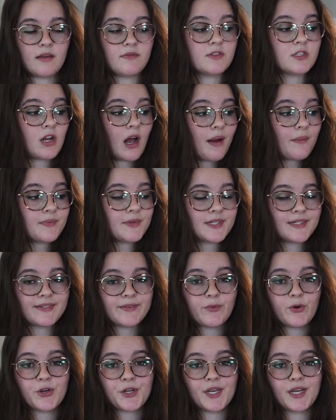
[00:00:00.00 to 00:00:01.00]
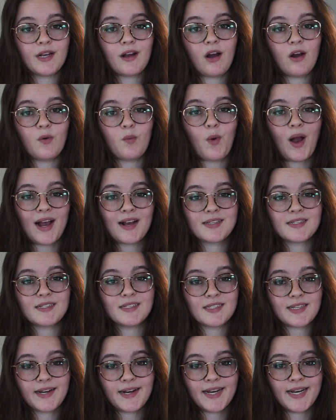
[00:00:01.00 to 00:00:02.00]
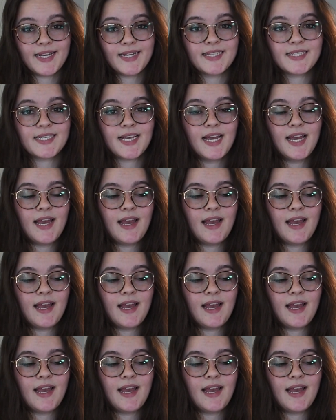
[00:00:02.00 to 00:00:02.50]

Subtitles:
I've stopped working on wax designs